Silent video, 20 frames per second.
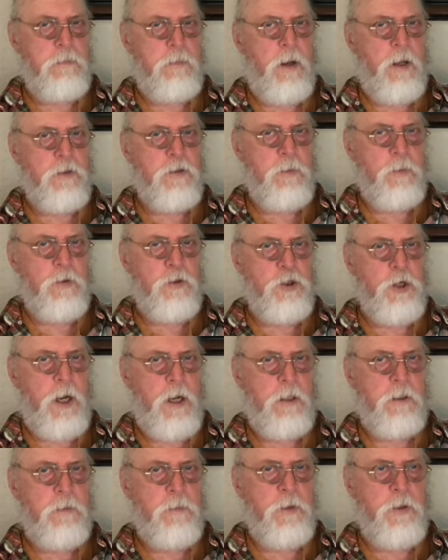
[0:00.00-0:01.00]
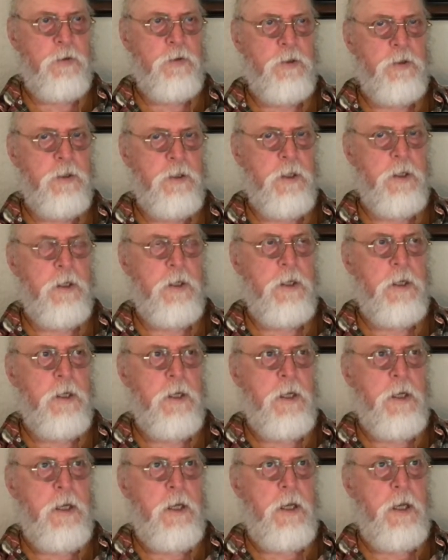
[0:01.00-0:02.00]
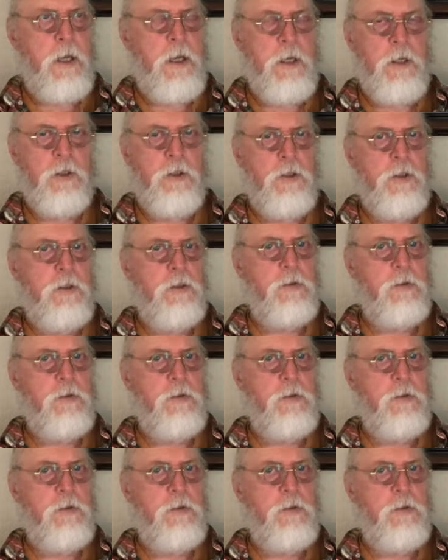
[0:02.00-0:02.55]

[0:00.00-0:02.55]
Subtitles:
possible child abuse is